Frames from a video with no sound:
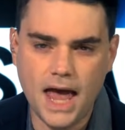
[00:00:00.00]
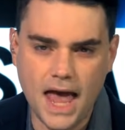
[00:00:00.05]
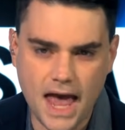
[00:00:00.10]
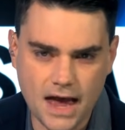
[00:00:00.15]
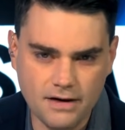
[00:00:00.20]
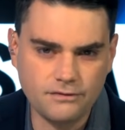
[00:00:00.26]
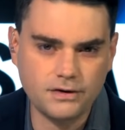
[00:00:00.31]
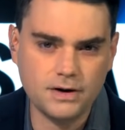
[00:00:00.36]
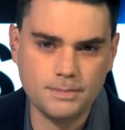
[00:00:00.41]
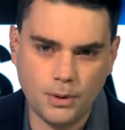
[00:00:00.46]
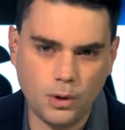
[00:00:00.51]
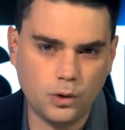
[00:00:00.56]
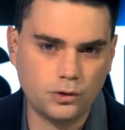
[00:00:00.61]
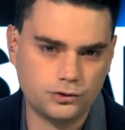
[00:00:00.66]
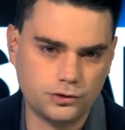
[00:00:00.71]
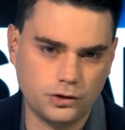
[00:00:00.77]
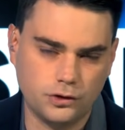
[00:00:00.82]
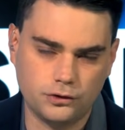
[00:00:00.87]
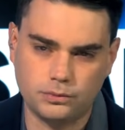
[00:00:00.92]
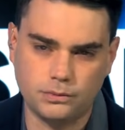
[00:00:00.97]
Every poll
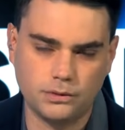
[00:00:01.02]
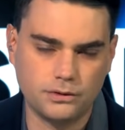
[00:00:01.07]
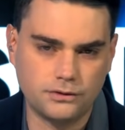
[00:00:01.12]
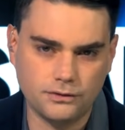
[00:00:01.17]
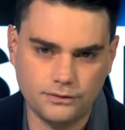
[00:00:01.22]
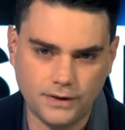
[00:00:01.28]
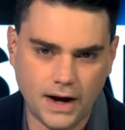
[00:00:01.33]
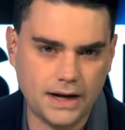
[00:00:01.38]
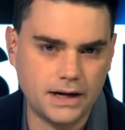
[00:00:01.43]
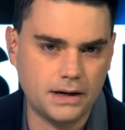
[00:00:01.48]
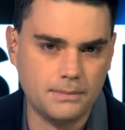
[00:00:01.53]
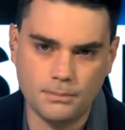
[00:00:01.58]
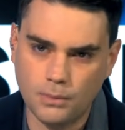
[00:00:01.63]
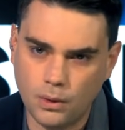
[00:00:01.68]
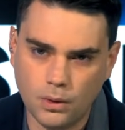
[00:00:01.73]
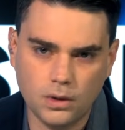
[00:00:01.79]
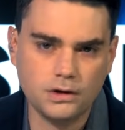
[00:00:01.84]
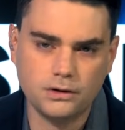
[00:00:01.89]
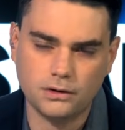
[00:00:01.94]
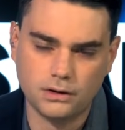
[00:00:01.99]
shows we were divided
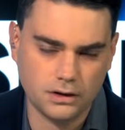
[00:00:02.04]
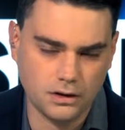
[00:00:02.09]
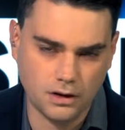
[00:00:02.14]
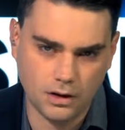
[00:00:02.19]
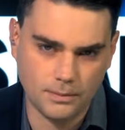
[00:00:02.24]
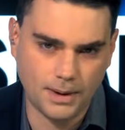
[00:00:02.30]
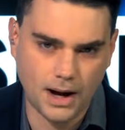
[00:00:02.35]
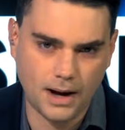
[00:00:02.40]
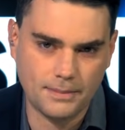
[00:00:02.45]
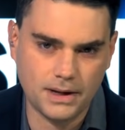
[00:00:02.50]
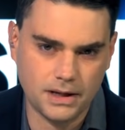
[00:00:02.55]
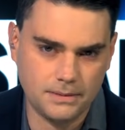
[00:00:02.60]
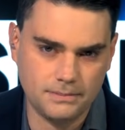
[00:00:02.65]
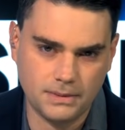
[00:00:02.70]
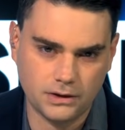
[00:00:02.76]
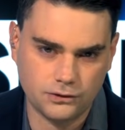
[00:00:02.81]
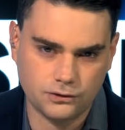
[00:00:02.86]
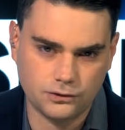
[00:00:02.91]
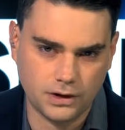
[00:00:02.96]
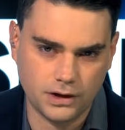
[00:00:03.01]
more during the Obama
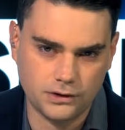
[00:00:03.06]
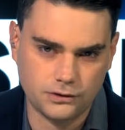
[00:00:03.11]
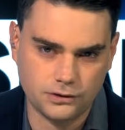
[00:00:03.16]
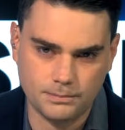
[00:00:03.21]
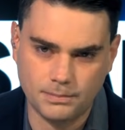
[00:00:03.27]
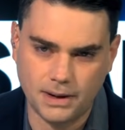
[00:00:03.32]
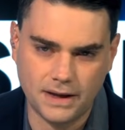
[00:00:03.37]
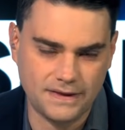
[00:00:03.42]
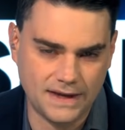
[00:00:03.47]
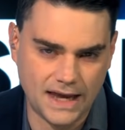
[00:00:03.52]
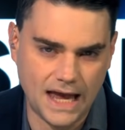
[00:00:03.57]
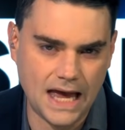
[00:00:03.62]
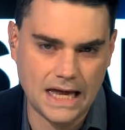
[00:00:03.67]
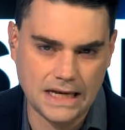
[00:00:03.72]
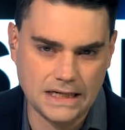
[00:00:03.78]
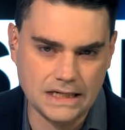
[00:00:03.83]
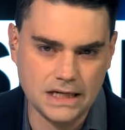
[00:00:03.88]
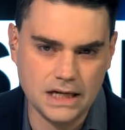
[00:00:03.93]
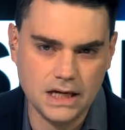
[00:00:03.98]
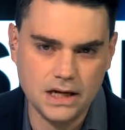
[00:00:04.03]
administration by the
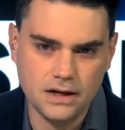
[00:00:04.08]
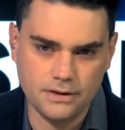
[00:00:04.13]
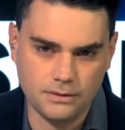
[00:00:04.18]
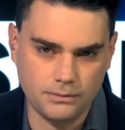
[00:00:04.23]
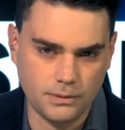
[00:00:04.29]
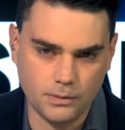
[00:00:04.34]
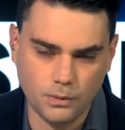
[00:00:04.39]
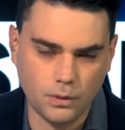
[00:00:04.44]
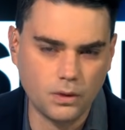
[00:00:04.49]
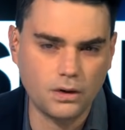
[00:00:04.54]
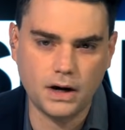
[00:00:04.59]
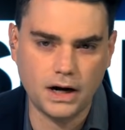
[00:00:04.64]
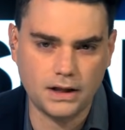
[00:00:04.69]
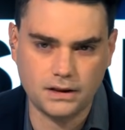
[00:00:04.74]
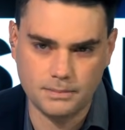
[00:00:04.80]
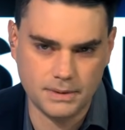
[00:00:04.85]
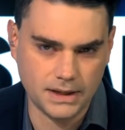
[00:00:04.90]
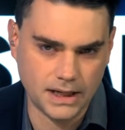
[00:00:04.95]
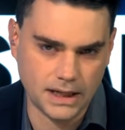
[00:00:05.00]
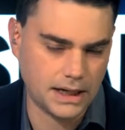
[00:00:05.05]
end than we were at
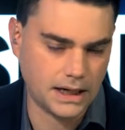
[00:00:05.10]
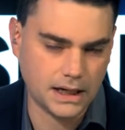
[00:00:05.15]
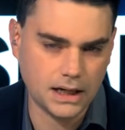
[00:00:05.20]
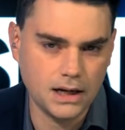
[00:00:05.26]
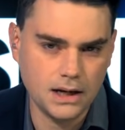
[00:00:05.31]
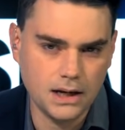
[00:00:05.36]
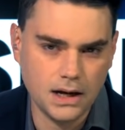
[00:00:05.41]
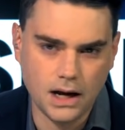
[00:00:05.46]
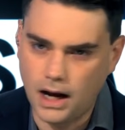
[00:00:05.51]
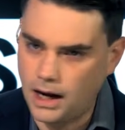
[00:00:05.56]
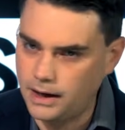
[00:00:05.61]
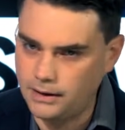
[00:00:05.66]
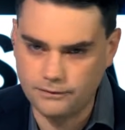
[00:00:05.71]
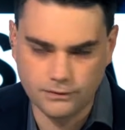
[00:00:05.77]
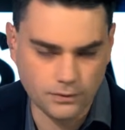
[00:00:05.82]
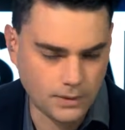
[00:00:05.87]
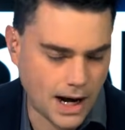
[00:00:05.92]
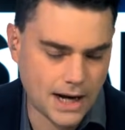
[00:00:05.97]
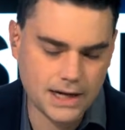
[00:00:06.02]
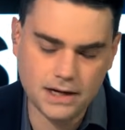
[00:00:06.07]
the beginning on a
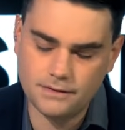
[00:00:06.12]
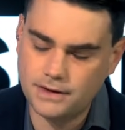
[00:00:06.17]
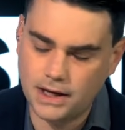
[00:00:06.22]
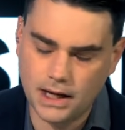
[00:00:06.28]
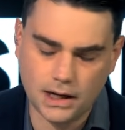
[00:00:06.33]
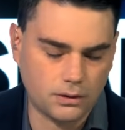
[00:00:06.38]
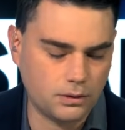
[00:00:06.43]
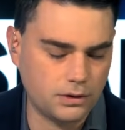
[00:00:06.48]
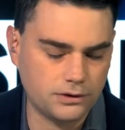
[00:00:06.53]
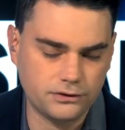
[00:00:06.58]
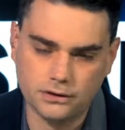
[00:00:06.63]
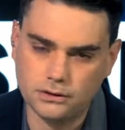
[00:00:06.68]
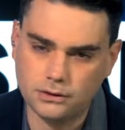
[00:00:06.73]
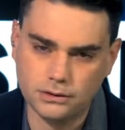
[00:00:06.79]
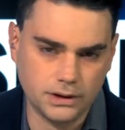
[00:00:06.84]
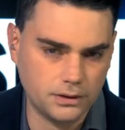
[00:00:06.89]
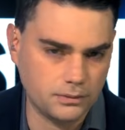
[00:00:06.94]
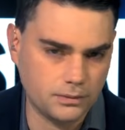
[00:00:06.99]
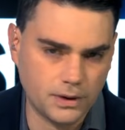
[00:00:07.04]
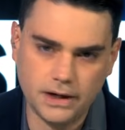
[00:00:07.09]
variety of categories,
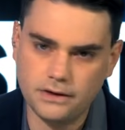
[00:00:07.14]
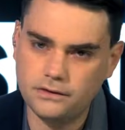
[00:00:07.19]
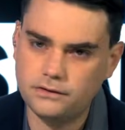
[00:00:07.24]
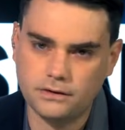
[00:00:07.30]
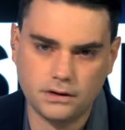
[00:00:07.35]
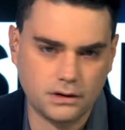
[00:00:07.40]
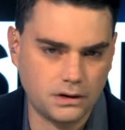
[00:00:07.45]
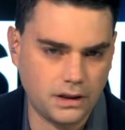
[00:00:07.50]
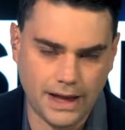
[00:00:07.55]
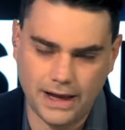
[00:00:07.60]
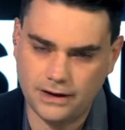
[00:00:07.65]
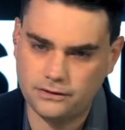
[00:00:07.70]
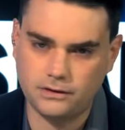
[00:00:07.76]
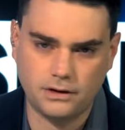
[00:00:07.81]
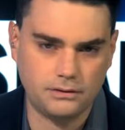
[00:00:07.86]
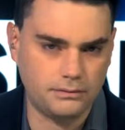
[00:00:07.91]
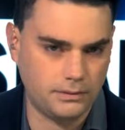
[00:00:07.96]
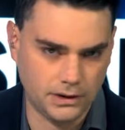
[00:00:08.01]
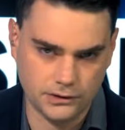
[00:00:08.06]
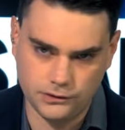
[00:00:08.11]
including race, class,
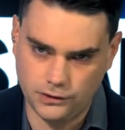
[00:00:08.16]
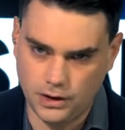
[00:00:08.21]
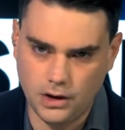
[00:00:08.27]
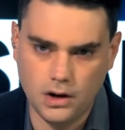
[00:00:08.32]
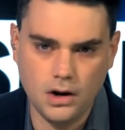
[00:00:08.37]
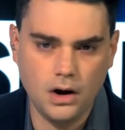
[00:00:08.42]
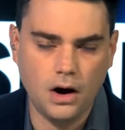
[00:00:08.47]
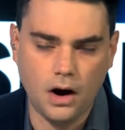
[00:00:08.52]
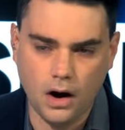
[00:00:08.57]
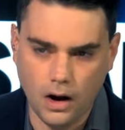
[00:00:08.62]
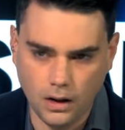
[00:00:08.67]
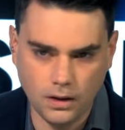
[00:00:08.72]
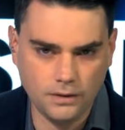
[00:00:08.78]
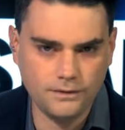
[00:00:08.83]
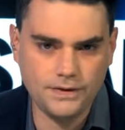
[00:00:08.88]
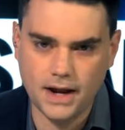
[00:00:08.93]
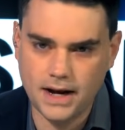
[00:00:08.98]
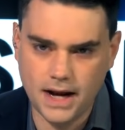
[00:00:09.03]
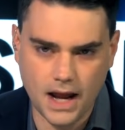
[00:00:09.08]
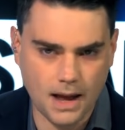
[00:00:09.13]
and religion. All of that